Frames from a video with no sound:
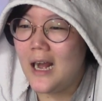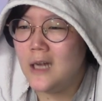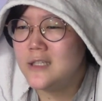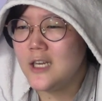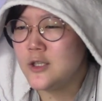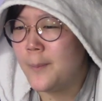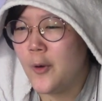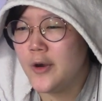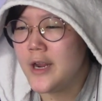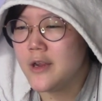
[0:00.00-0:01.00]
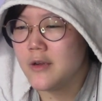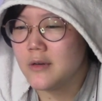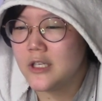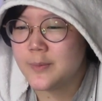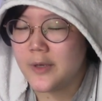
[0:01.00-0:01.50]
They're supporting you,
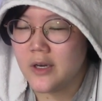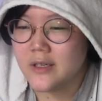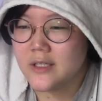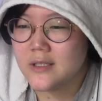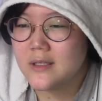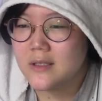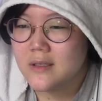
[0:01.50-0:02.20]
let's be honest.